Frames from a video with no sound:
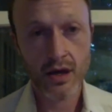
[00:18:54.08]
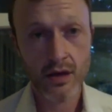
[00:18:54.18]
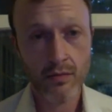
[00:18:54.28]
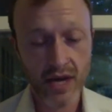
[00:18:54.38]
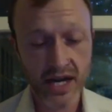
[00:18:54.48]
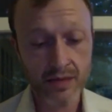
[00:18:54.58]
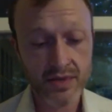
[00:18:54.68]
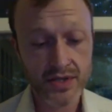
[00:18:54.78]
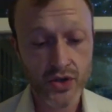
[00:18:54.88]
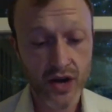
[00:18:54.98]
My name
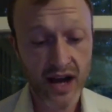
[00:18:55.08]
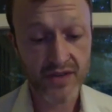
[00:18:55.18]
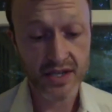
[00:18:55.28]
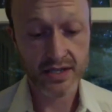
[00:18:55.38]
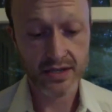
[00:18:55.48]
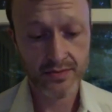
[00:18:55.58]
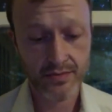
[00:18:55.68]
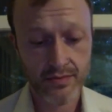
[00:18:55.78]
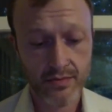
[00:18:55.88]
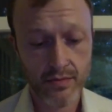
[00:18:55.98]
is Travis.
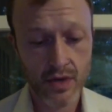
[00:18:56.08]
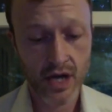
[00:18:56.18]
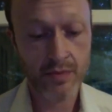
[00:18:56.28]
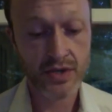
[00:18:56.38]
I'm